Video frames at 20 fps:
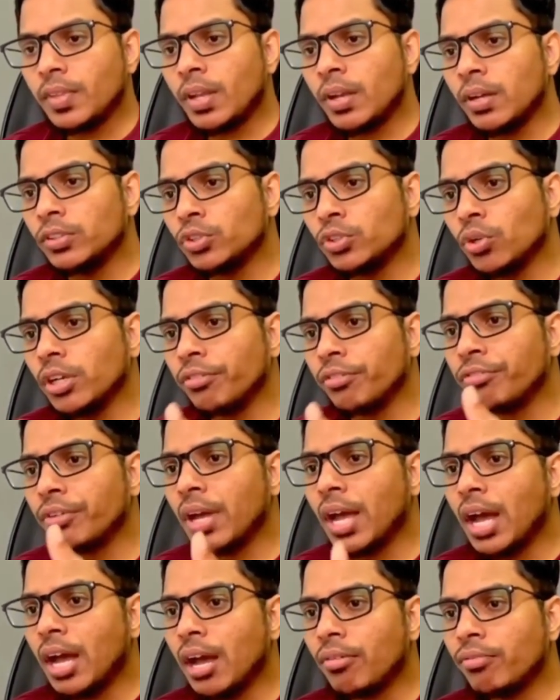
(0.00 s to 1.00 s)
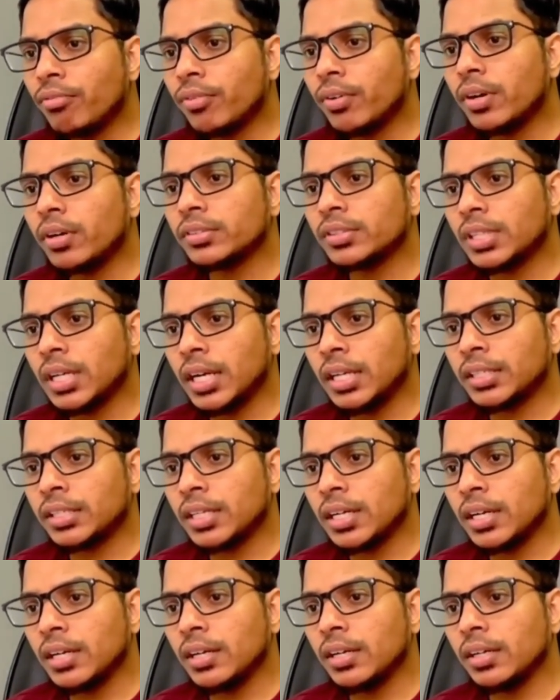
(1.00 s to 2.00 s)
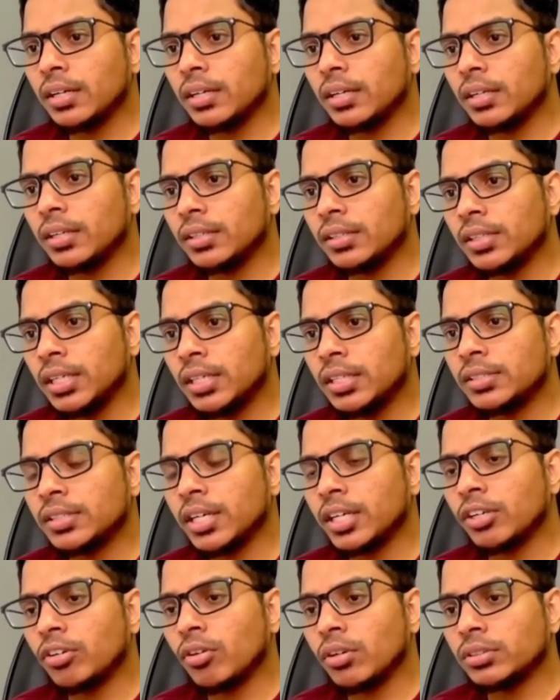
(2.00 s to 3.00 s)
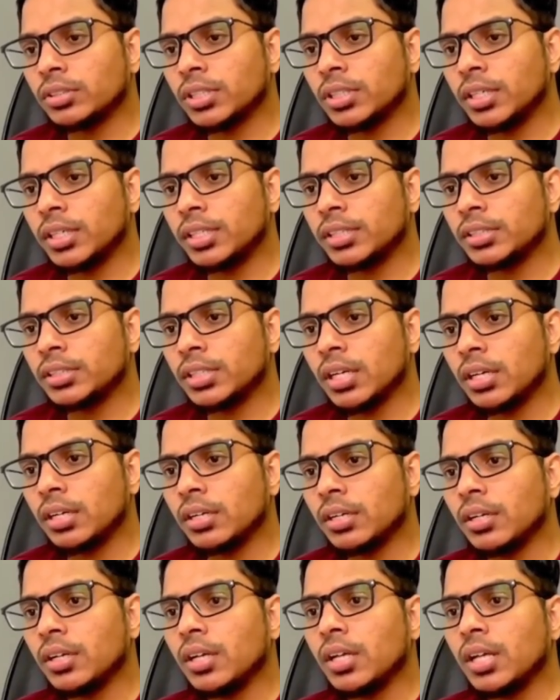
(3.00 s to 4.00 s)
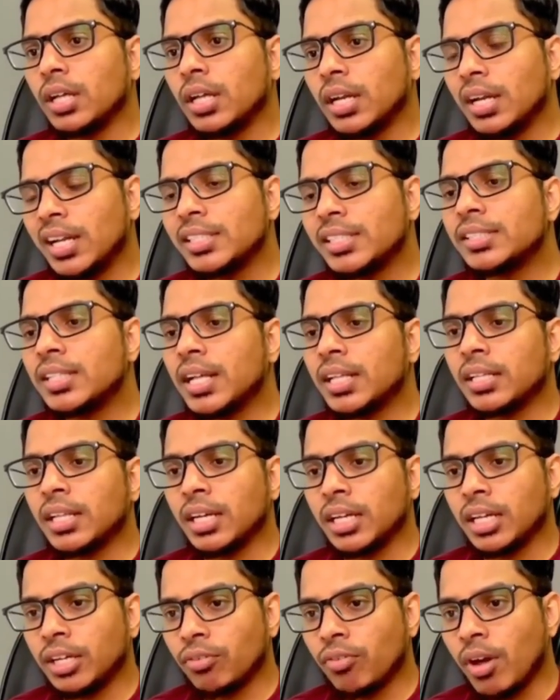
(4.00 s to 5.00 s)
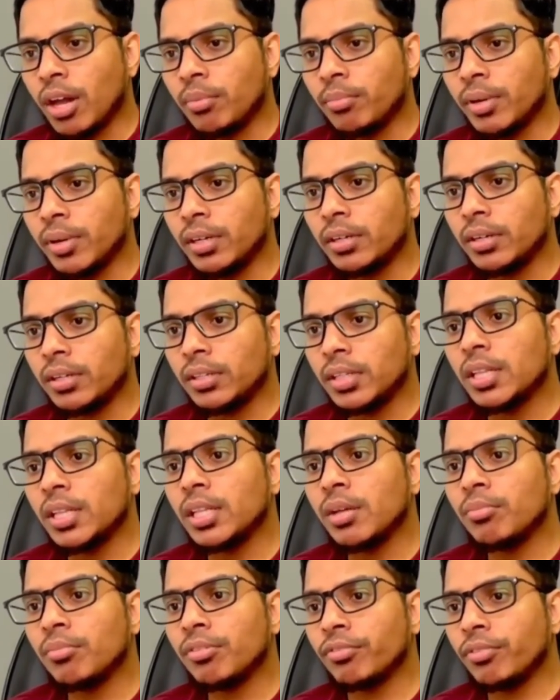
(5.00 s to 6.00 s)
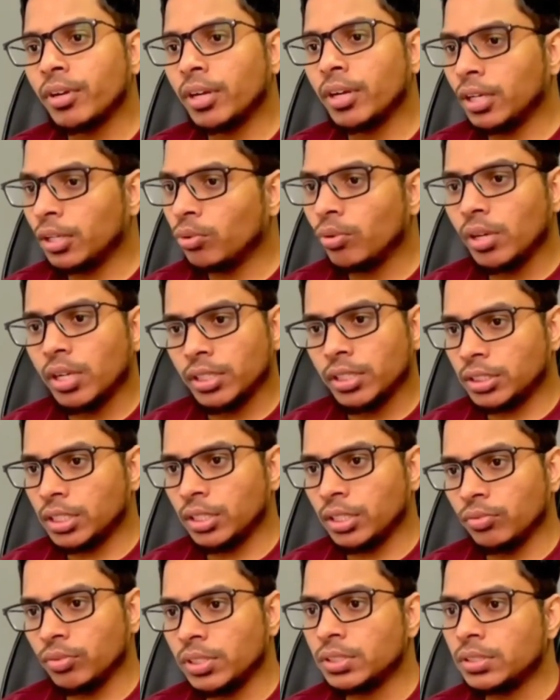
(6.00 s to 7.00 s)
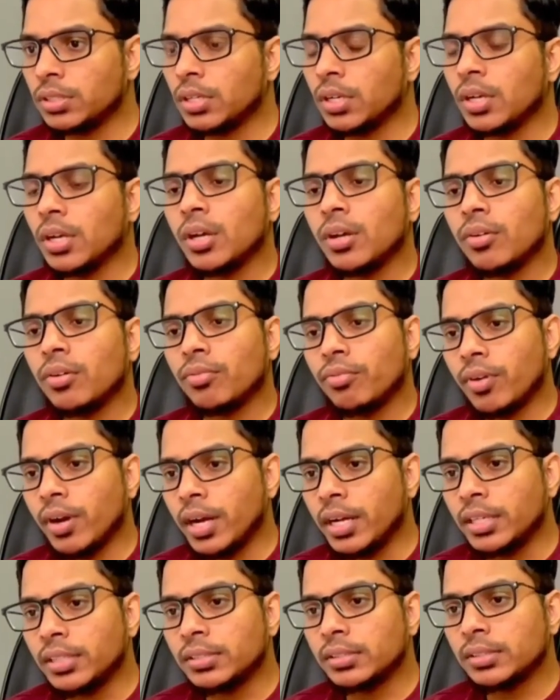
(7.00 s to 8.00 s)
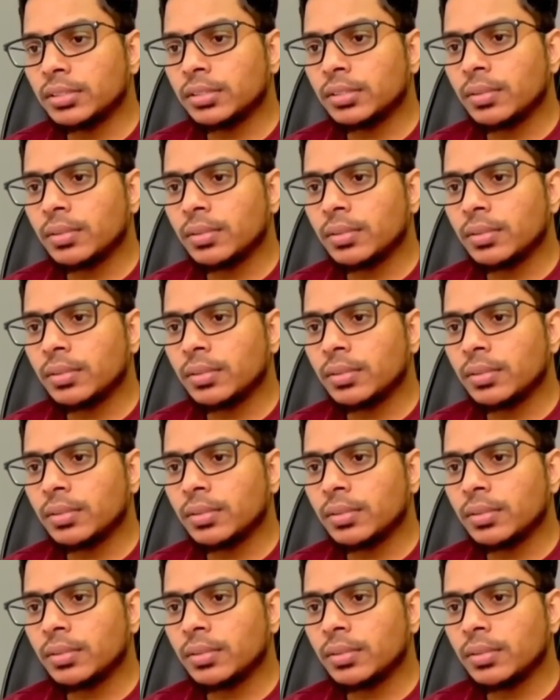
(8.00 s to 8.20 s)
So if we have selected the design concentration less than the requirement, then they may fail to extinguish fires,